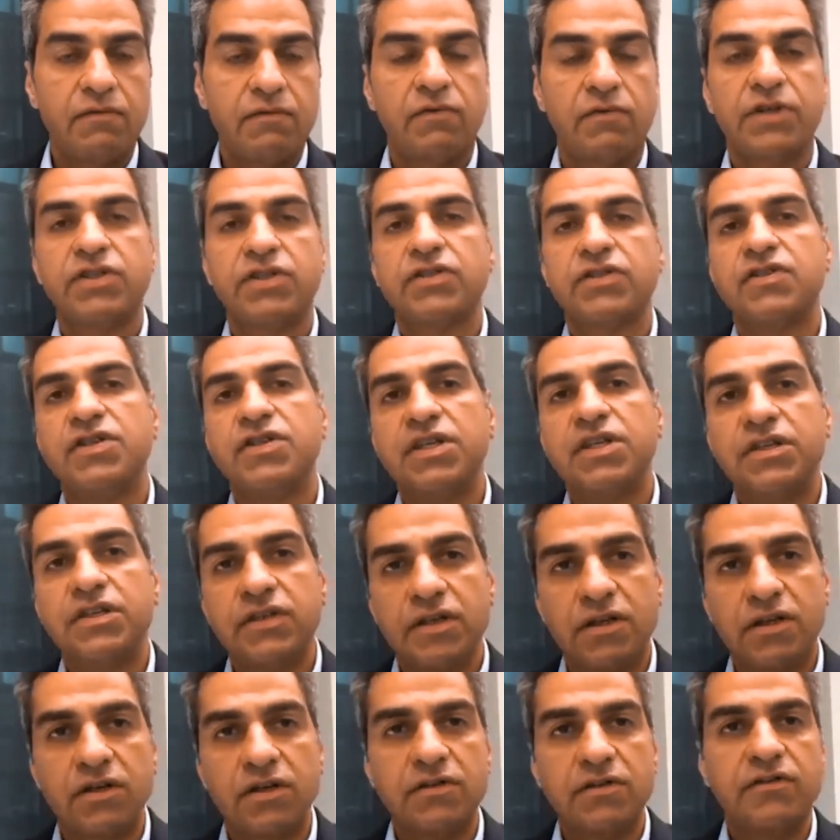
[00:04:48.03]
We just need to
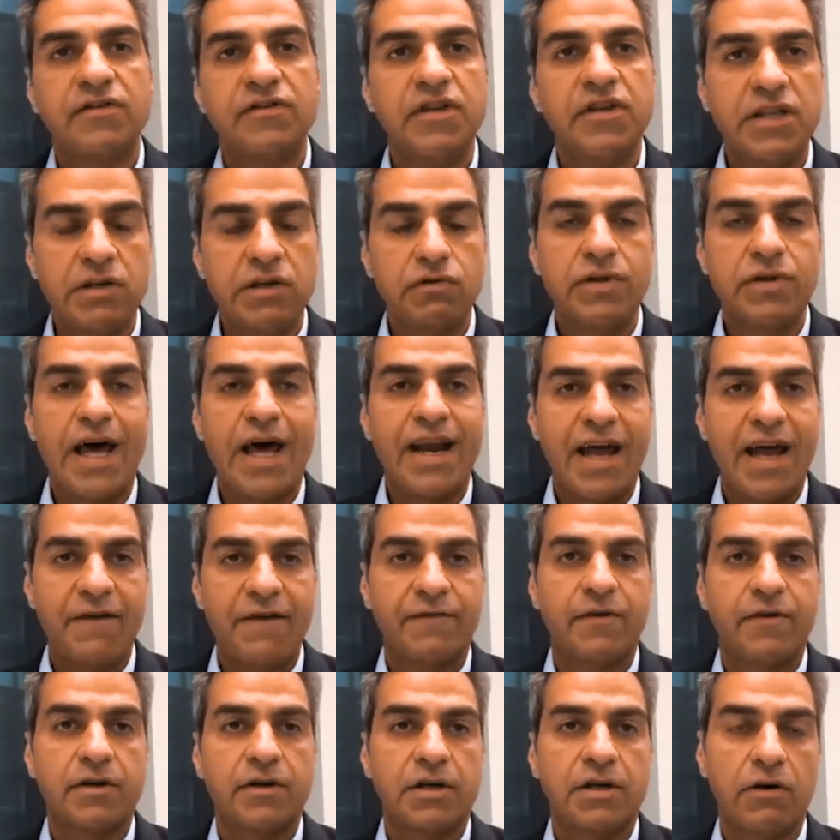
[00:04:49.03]
continue that
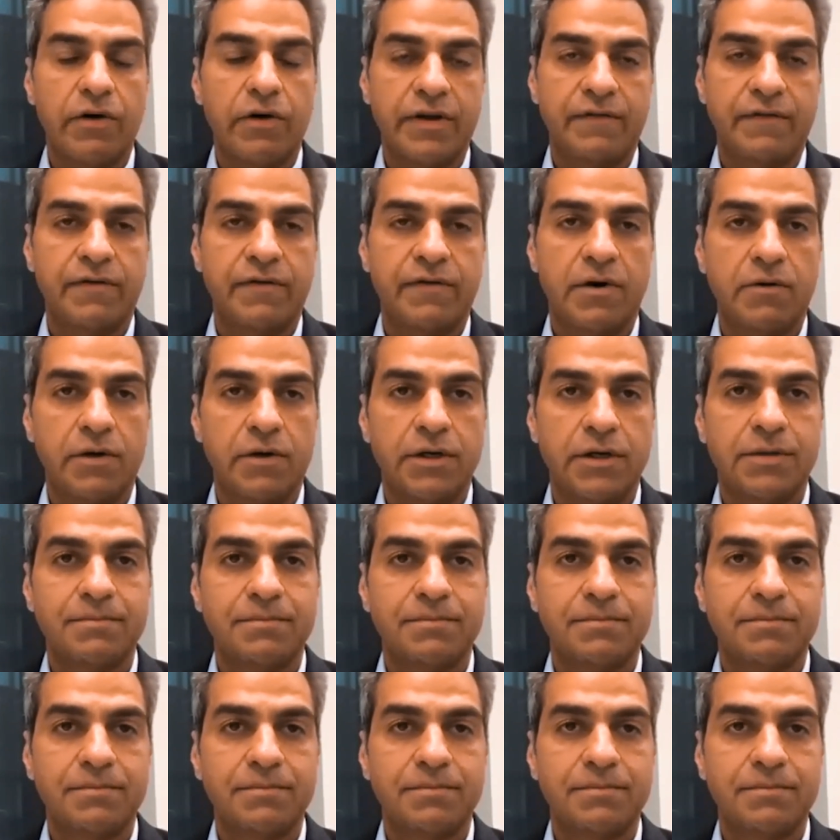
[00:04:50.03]
effort going forward.